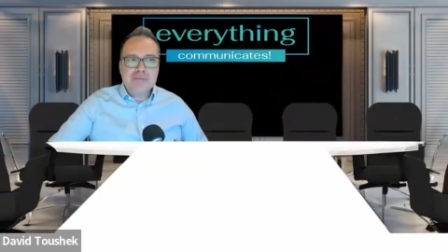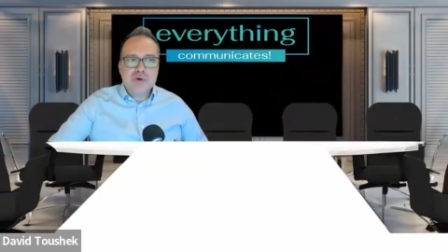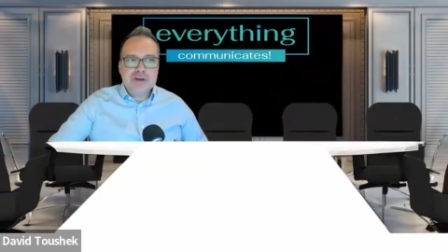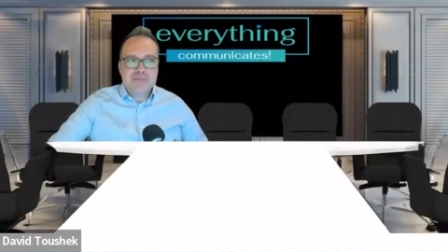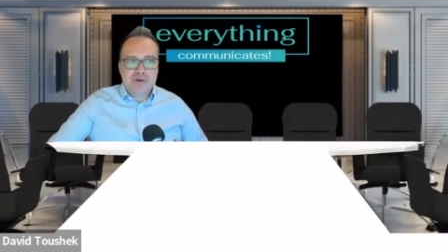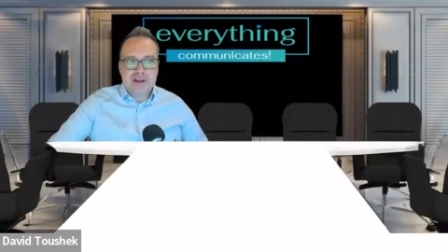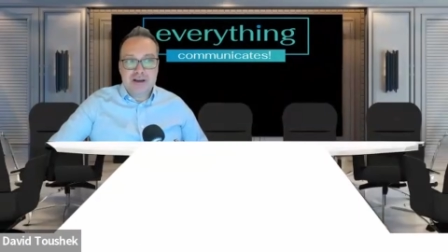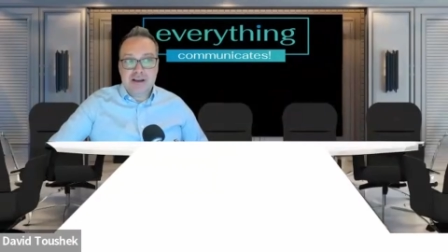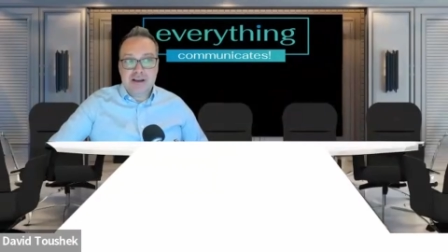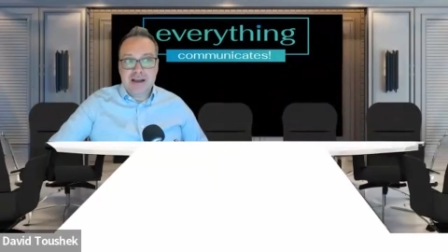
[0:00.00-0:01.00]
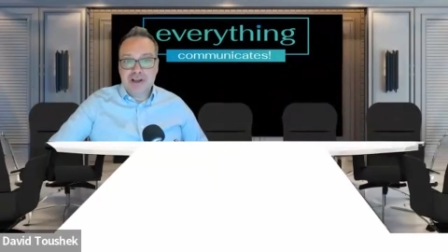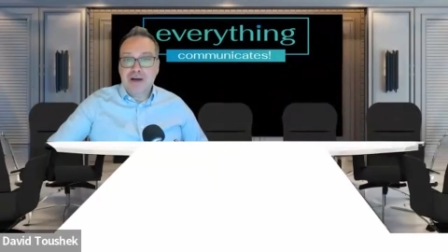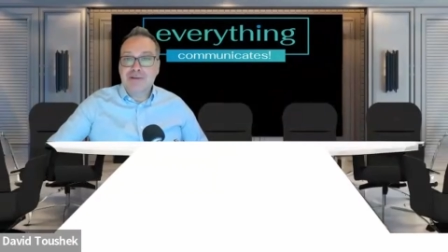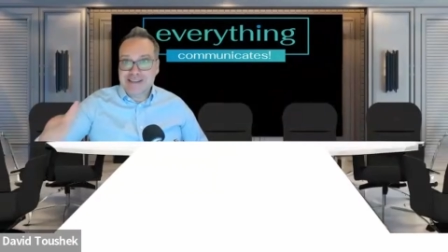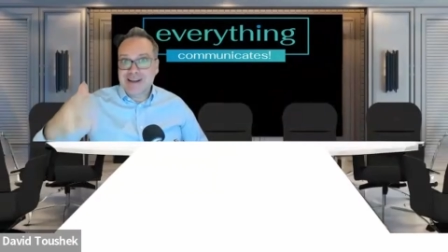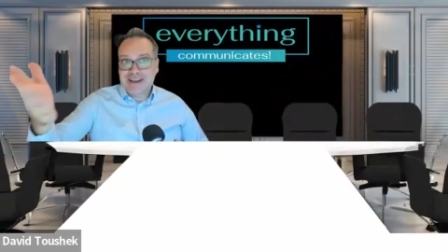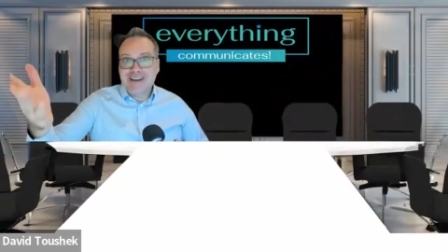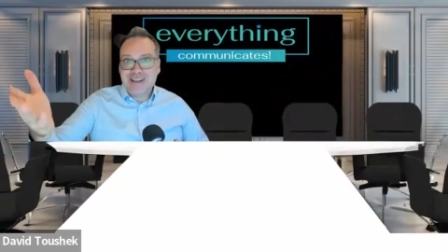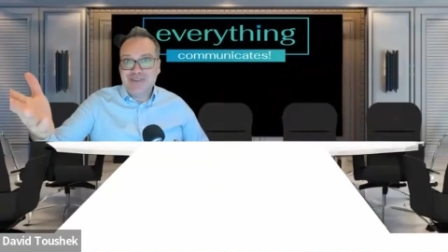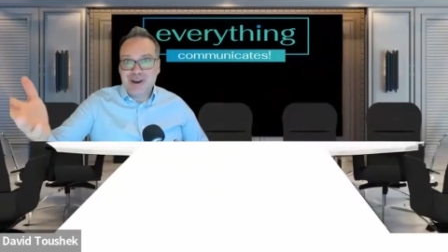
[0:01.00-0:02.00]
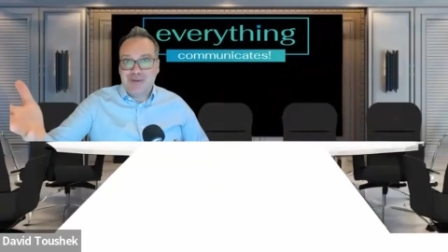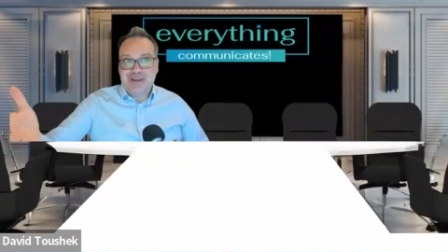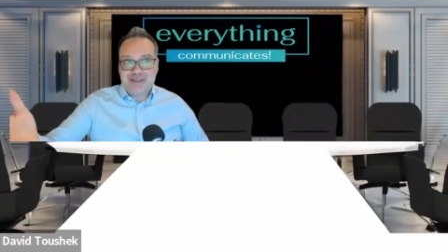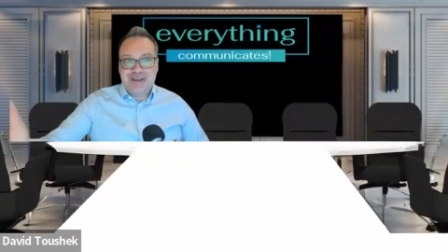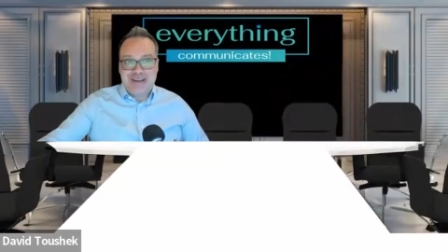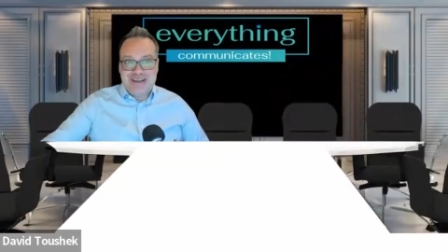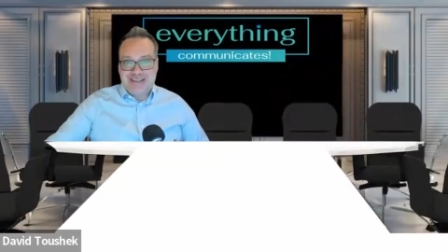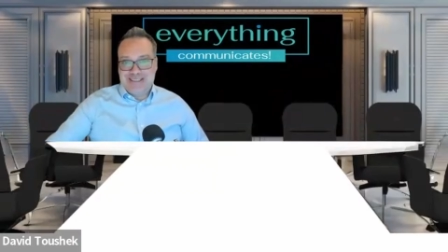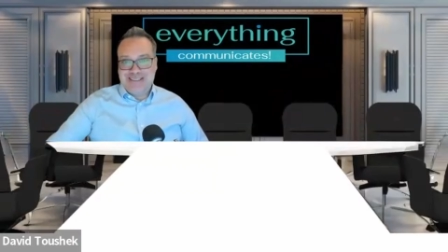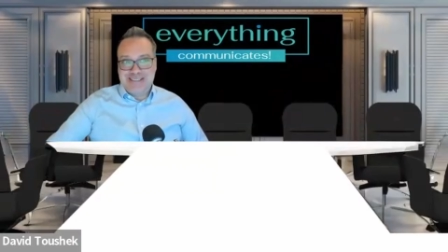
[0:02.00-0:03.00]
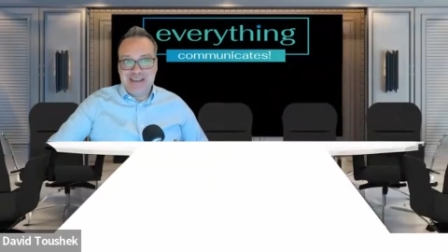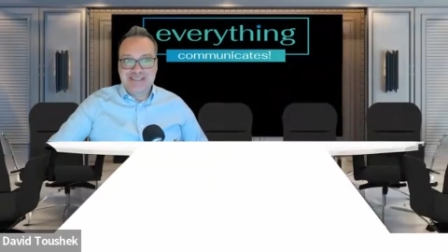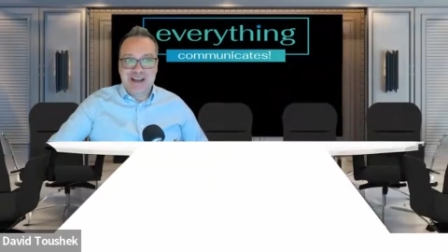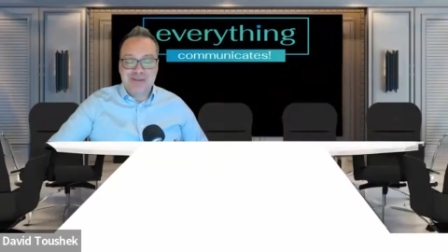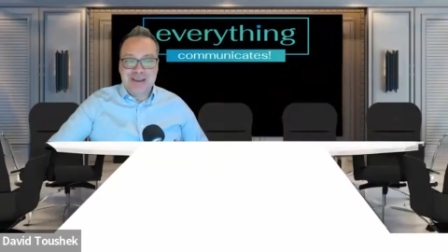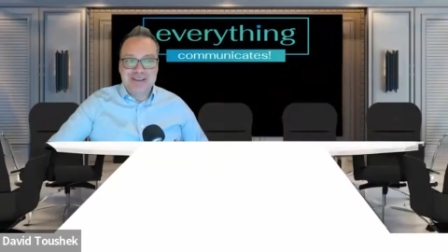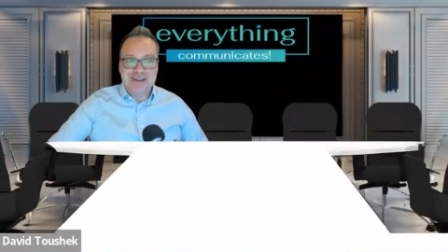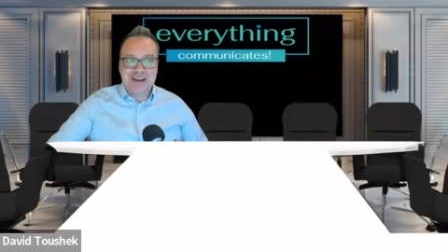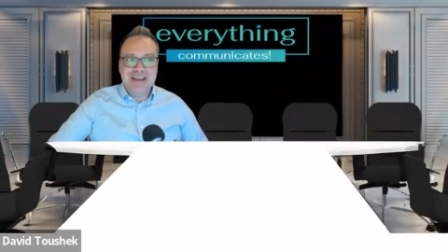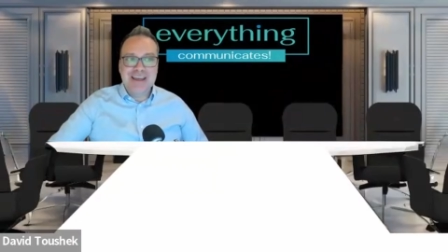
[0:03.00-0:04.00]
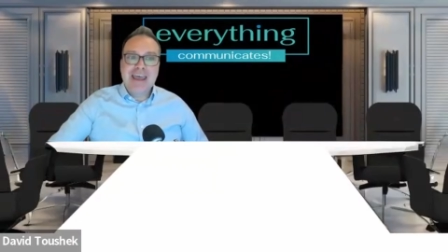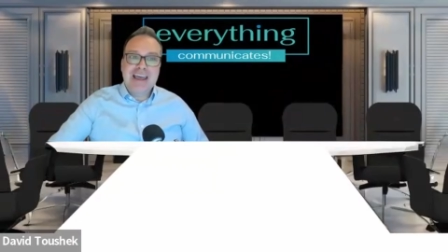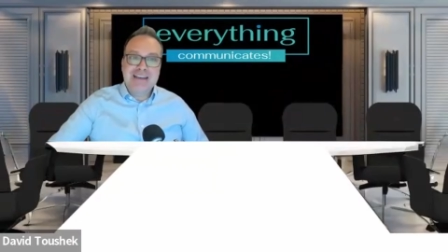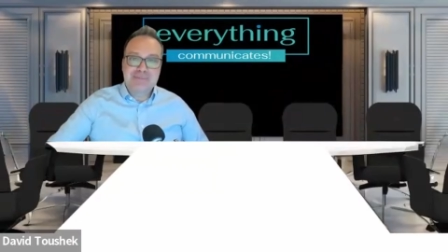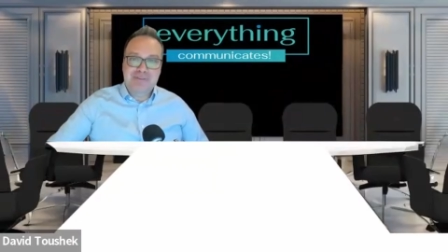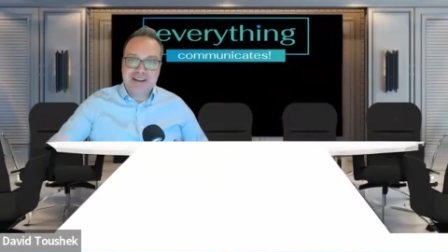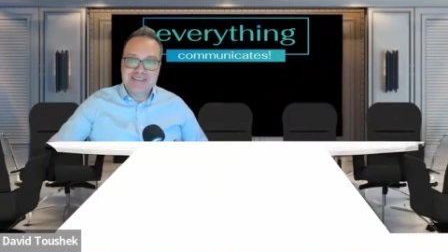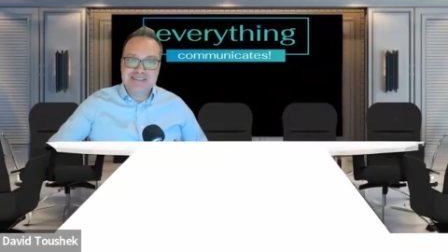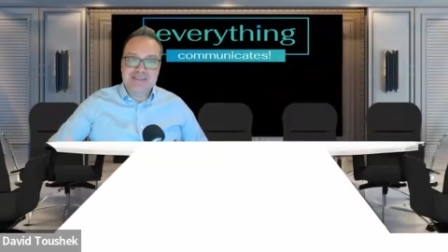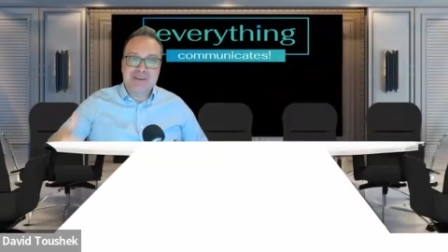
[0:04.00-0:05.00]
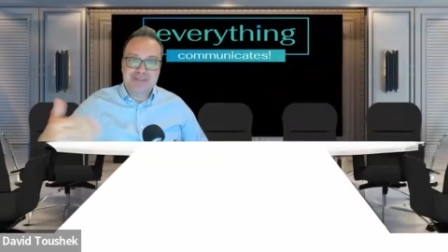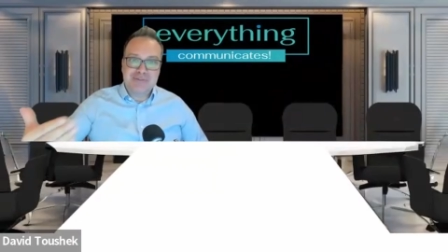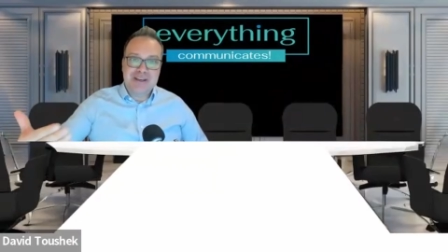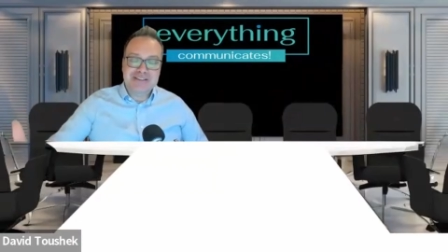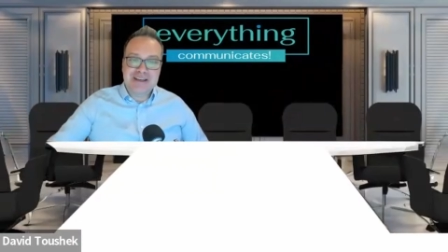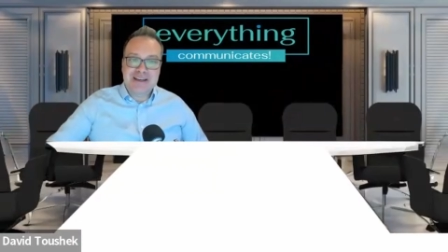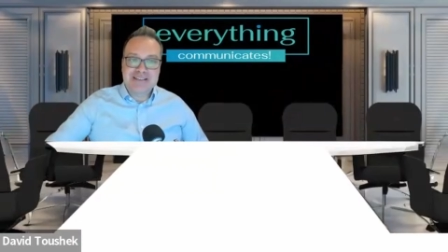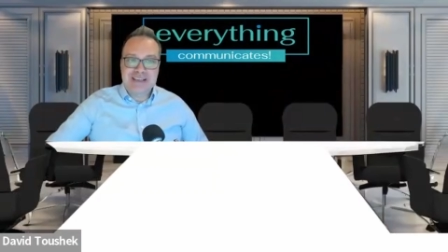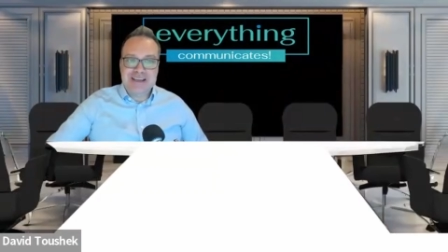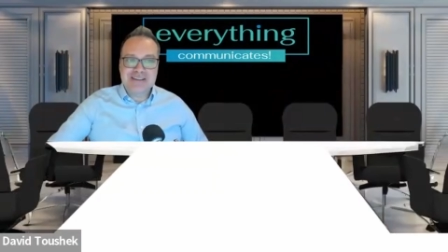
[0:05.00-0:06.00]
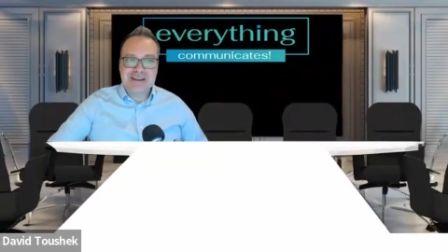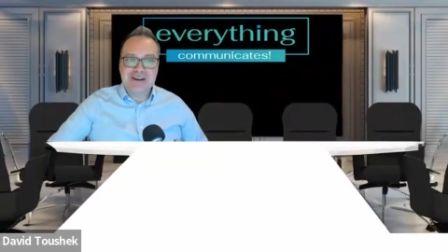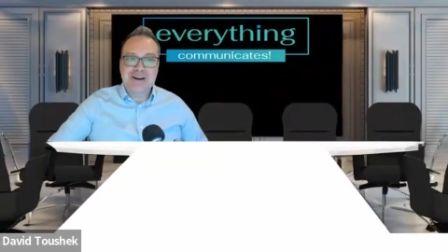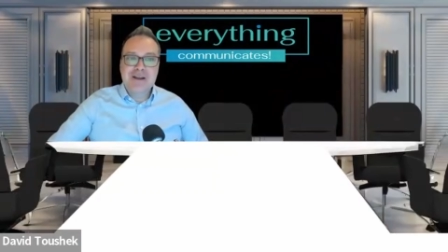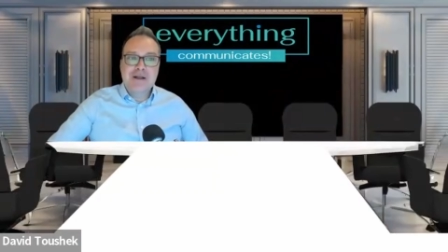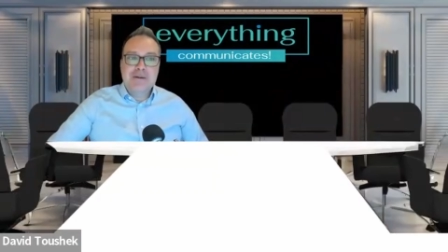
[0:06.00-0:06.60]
I'm going to pull a couple of comments and I'm going to give you an opportunity to speak and to comment on it and to provide some information and education here.